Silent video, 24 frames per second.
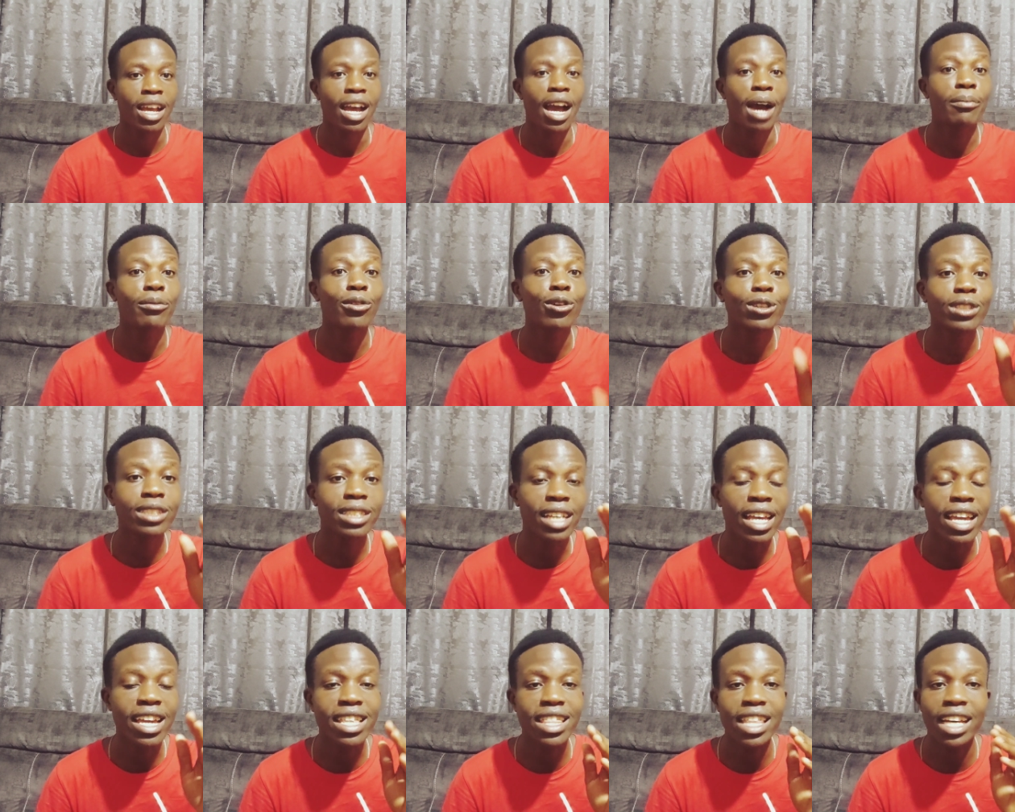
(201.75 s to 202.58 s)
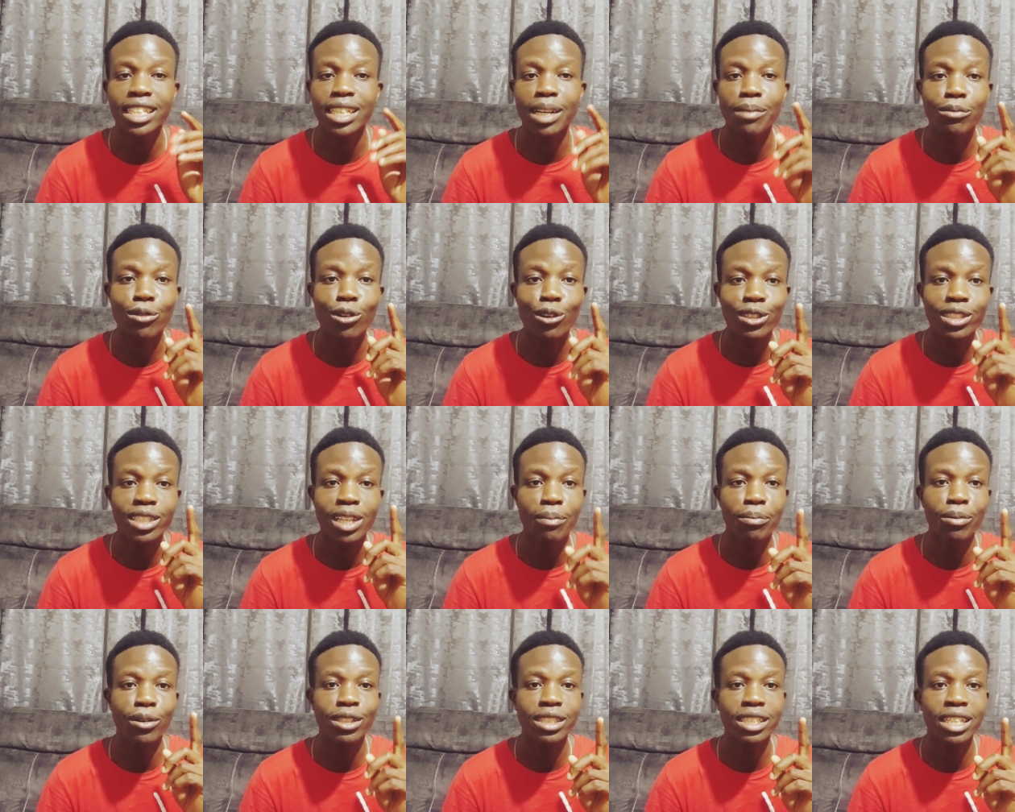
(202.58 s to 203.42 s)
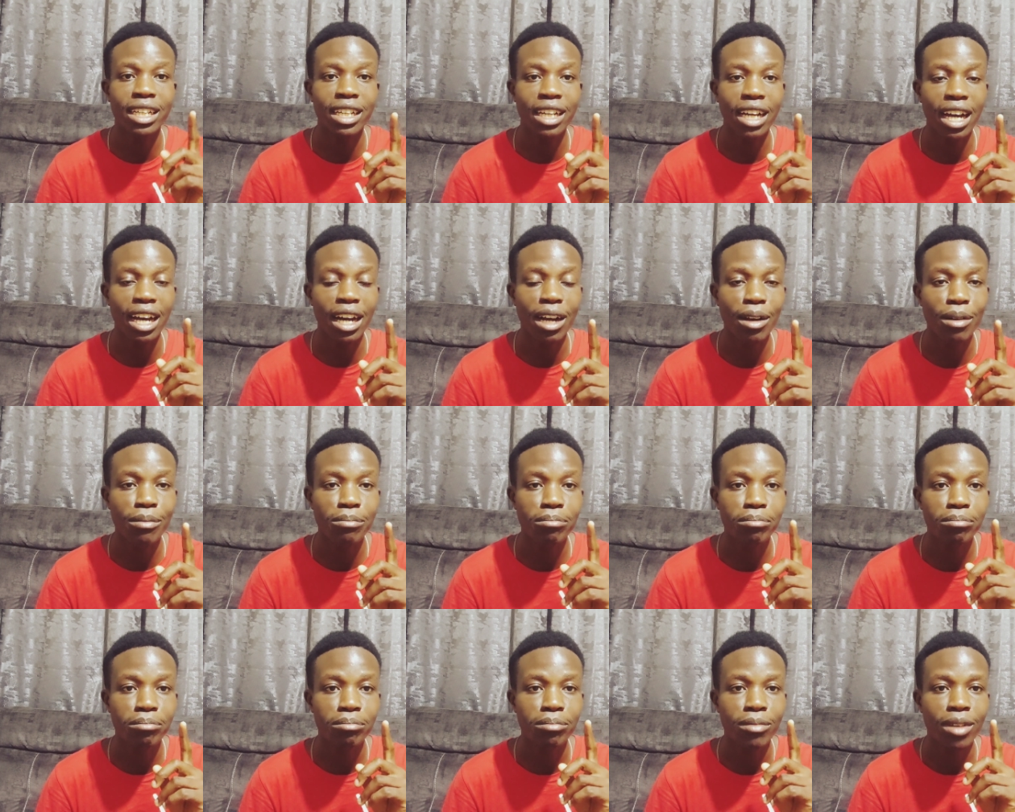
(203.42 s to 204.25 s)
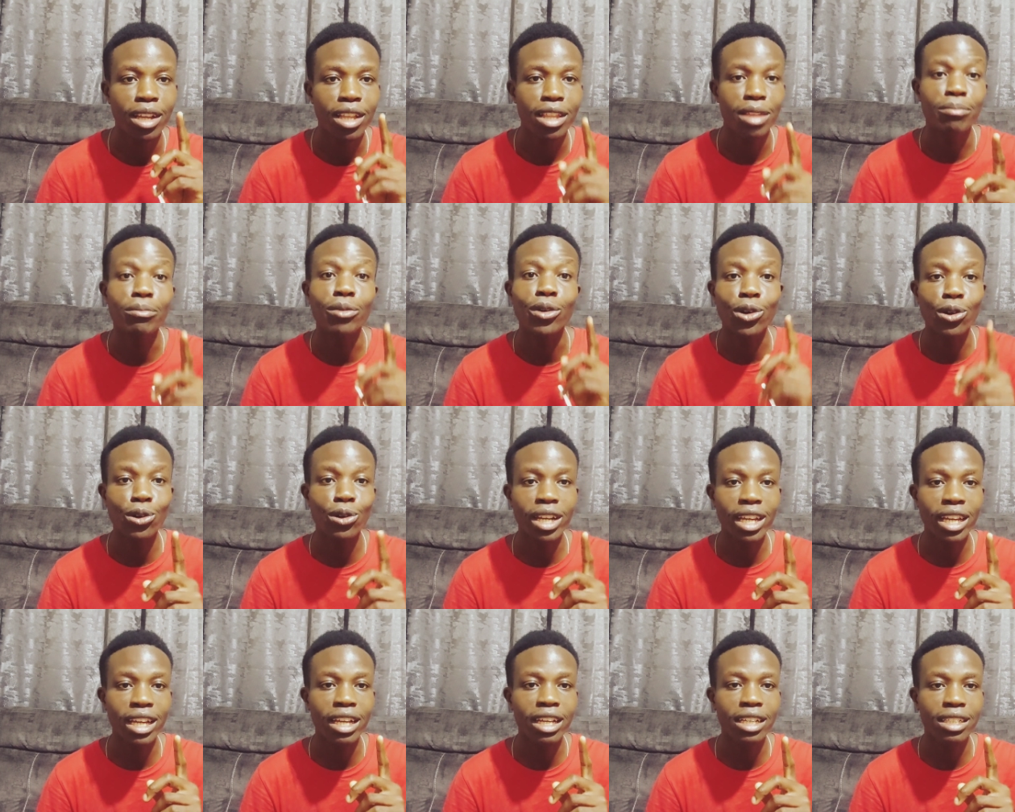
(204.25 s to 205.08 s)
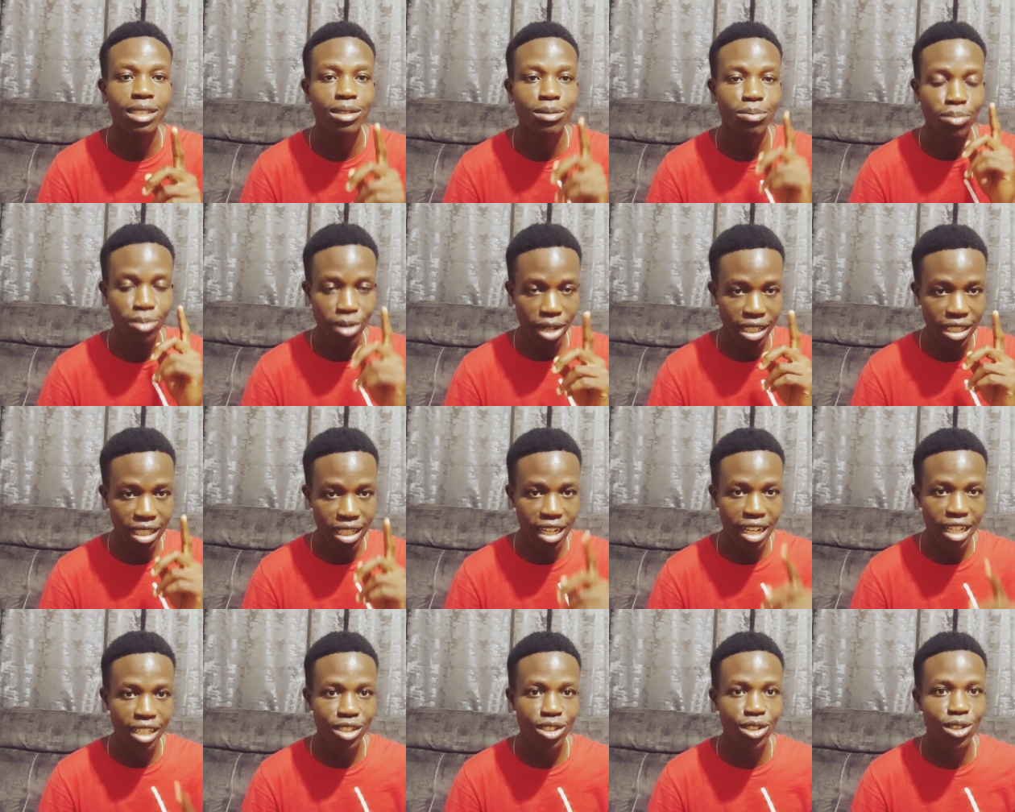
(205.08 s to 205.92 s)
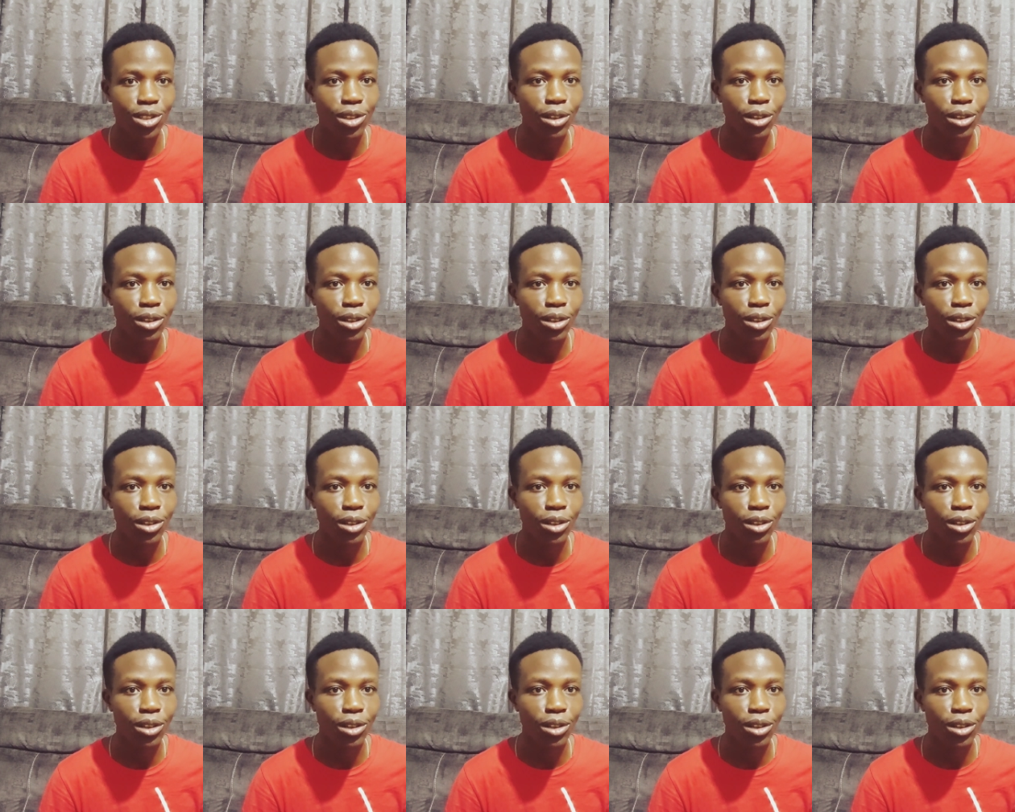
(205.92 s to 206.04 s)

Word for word: I'm not saying that I'm not supporting um, Burundi's president.